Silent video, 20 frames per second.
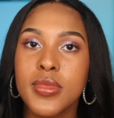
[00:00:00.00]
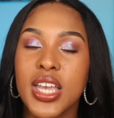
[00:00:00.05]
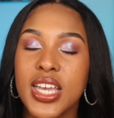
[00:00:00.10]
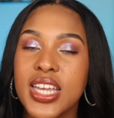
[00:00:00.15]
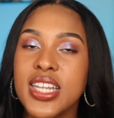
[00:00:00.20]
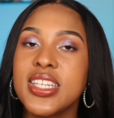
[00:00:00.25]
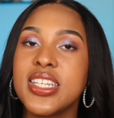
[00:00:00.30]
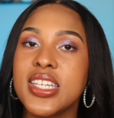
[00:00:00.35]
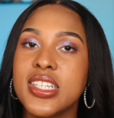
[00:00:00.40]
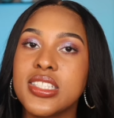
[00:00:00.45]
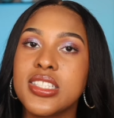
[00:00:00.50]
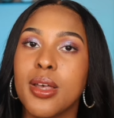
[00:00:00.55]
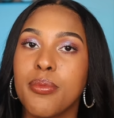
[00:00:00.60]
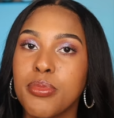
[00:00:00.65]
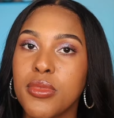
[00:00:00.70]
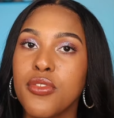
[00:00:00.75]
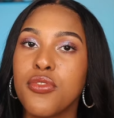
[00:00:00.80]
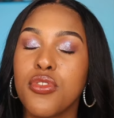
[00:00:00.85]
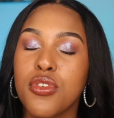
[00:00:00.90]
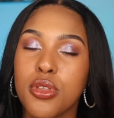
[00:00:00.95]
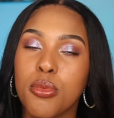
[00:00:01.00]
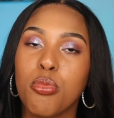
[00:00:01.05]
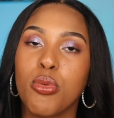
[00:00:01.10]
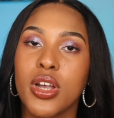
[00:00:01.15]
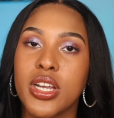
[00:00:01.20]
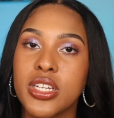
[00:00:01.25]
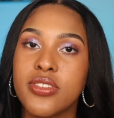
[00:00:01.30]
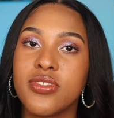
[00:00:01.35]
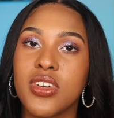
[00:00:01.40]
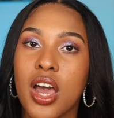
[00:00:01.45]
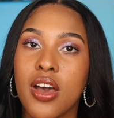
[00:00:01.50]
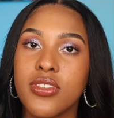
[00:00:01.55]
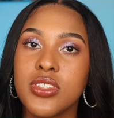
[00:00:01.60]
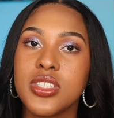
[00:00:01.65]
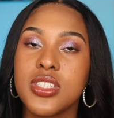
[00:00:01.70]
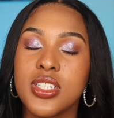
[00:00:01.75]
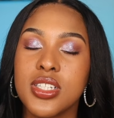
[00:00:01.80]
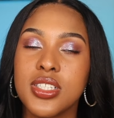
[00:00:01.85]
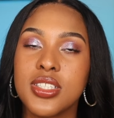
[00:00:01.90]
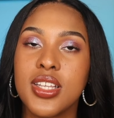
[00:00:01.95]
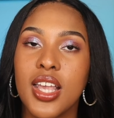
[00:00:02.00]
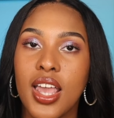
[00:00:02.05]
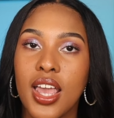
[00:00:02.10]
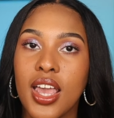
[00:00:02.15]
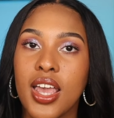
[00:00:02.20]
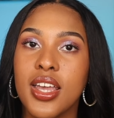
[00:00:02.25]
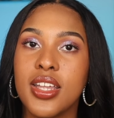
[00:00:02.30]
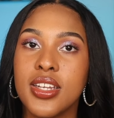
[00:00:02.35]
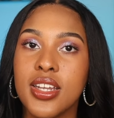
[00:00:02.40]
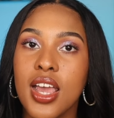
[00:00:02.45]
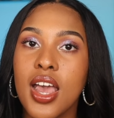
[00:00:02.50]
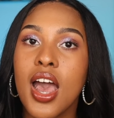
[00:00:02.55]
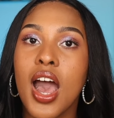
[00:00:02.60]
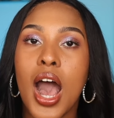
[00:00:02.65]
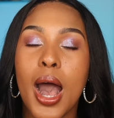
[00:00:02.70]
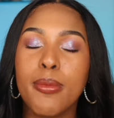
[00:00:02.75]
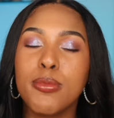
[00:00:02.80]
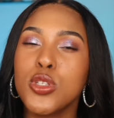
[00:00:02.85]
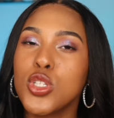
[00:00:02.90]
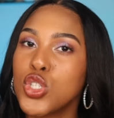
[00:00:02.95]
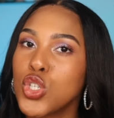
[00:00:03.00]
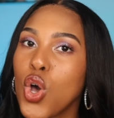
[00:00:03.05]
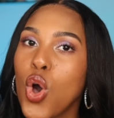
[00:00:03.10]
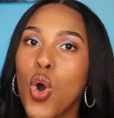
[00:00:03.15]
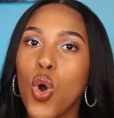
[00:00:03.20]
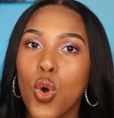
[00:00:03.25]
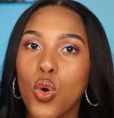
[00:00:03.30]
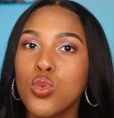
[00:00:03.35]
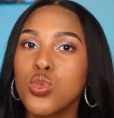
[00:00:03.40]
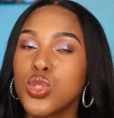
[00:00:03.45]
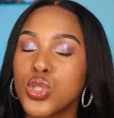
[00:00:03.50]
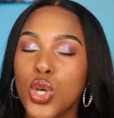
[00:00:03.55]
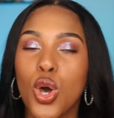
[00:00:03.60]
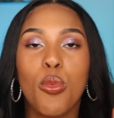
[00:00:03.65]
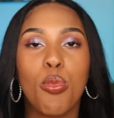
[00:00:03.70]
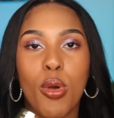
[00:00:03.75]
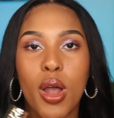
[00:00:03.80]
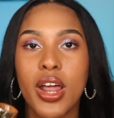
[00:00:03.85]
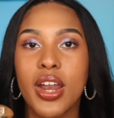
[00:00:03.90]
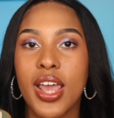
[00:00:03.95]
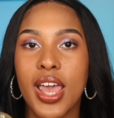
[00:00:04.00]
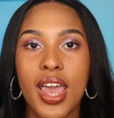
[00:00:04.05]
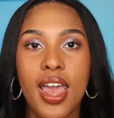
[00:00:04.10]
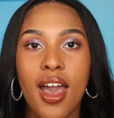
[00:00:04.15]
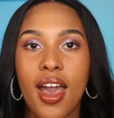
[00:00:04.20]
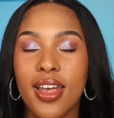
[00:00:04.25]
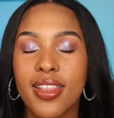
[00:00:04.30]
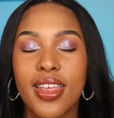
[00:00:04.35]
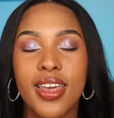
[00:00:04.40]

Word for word: it did something for the brand of Novitas, and I'm so, so proud of A I.